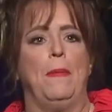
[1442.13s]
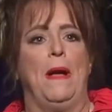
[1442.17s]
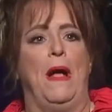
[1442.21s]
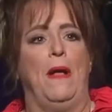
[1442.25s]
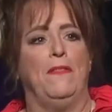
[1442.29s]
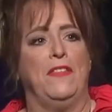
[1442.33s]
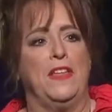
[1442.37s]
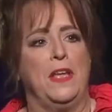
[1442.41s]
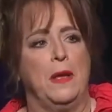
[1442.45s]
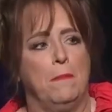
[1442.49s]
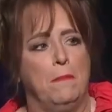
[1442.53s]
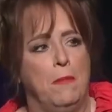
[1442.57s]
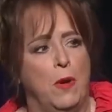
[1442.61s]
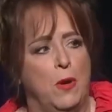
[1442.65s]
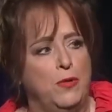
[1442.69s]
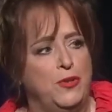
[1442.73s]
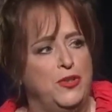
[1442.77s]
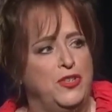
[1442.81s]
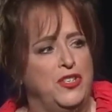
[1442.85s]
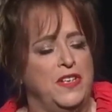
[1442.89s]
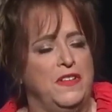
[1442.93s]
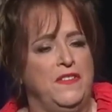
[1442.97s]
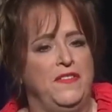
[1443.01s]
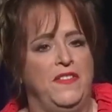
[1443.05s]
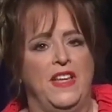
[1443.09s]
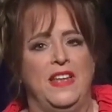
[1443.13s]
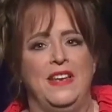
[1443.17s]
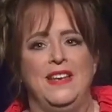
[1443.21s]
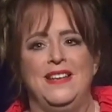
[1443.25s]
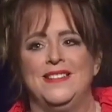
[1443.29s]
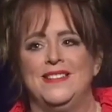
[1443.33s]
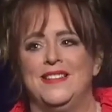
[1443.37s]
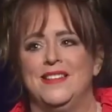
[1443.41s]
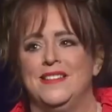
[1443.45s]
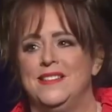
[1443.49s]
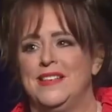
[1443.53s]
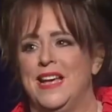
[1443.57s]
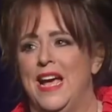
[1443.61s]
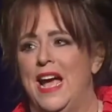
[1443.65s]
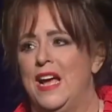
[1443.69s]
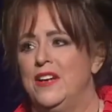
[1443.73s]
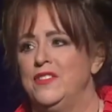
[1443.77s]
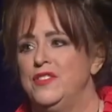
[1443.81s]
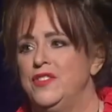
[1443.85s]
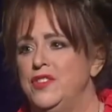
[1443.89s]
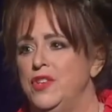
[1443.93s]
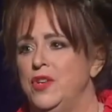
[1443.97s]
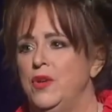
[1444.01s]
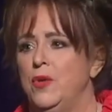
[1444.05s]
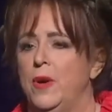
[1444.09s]
They're about the emotion that is
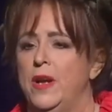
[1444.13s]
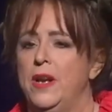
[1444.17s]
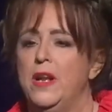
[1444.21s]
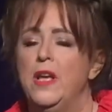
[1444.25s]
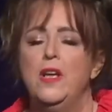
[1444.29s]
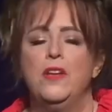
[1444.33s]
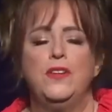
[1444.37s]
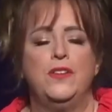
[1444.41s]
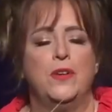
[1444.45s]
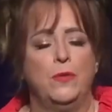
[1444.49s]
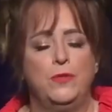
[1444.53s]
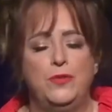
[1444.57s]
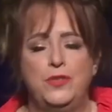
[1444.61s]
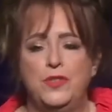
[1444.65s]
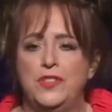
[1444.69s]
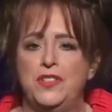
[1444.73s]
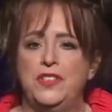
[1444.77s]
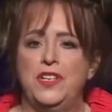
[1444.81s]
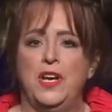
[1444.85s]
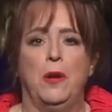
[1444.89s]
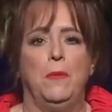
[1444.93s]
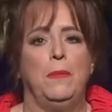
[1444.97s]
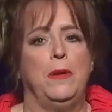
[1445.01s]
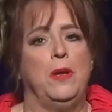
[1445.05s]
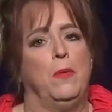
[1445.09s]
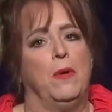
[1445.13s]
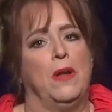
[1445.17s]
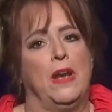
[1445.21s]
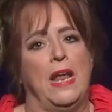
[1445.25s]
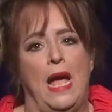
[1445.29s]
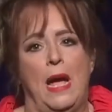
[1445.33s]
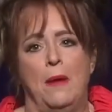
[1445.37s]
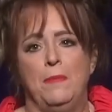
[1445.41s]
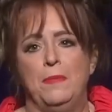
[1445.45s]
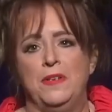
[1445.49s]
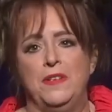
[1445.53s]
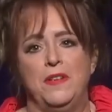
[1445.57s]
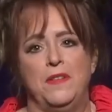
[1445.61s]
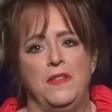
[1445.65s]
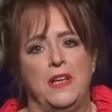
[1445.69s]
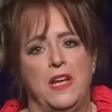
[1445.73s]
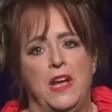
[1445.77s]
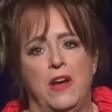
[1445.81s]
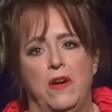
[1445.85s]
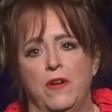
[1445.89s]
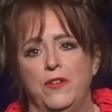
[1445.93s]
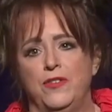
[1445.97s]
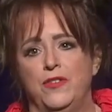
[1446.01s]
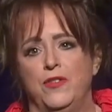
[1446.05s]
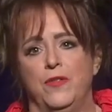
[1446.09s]
attached to it. Don't just tell me what happened to
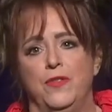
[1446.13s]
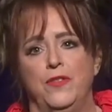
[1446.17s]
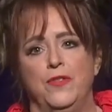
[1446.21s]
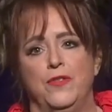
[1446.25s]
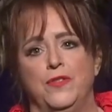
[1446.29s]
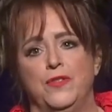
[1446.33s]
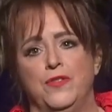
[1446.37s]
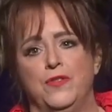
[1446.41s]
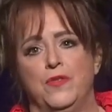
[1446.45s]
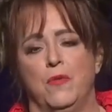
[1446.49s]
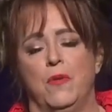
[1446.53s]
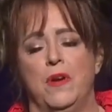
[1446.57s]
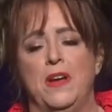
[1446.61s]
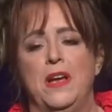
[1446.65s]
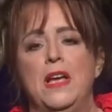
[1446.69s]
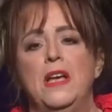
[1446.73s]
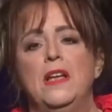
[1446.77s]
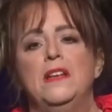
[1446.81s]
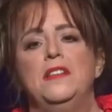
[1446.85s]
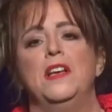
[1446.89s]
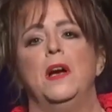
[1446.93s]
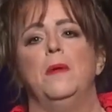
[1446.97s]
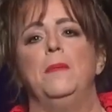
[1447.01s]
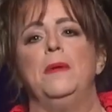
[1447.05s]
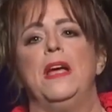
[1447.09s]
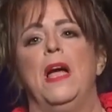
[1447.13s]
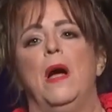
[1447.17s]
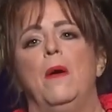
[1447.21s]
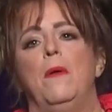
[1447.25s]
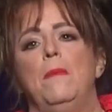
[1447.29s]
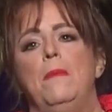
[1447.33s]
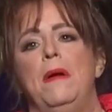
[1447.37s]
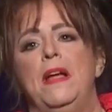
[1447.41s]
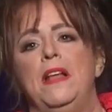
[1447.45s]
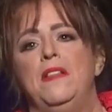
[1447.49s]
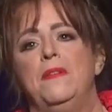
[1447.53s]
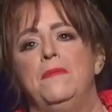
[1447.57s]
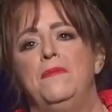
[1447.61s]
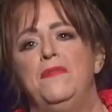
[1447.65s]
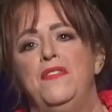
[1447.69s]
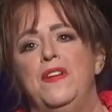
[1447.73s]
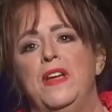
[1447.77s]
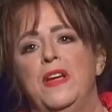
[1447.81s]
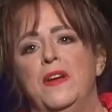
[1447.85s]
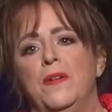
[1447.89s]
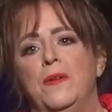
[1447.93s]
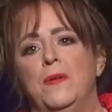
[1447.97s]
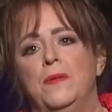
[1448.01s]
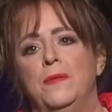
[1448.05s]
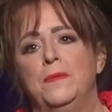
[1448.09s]
the character in your story. Tell me how it made them
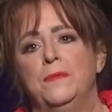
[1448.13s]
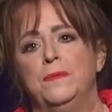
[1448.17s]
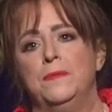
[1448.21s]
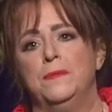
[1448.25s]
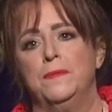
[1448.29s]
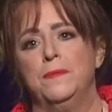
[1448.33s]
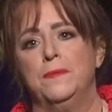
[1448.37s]
feel.